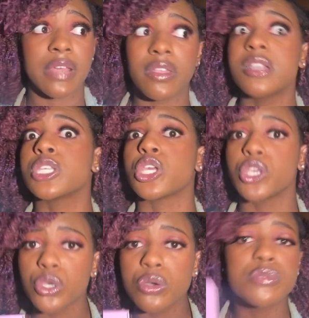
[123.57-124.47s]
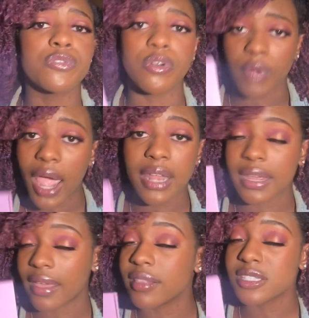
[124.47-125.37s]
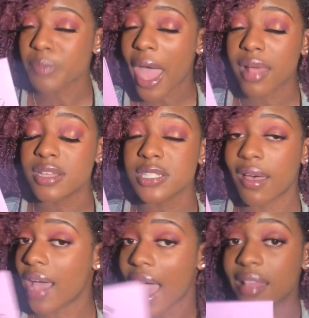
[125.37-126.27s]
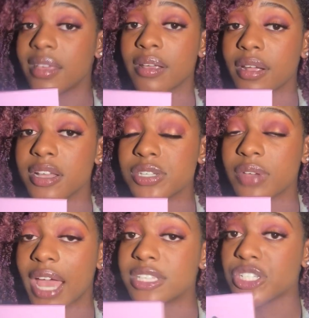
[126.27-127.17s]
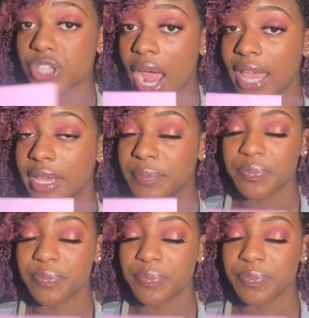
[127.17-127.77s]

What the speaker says: Like there's a huge variety in this palette, so I highly encourage you guys to try it.